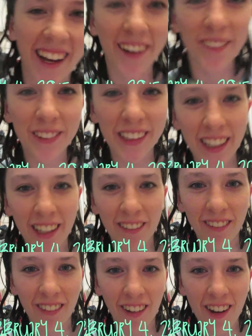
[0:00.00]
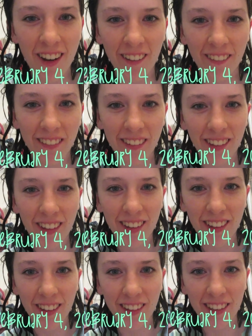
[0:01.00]
I'm looking rough,
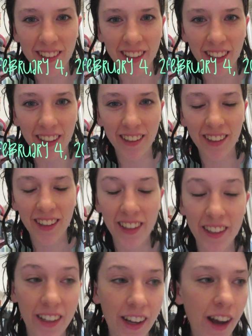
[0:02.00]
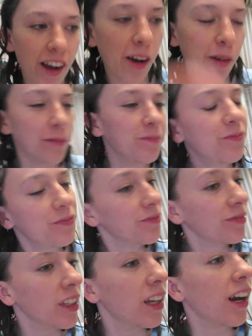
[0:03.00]
aren't I? I
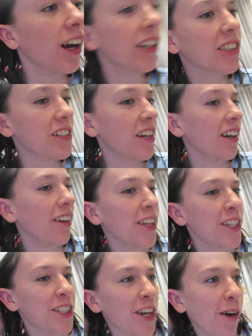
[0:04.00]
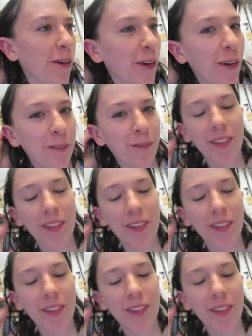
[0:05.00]
just got out of the shower.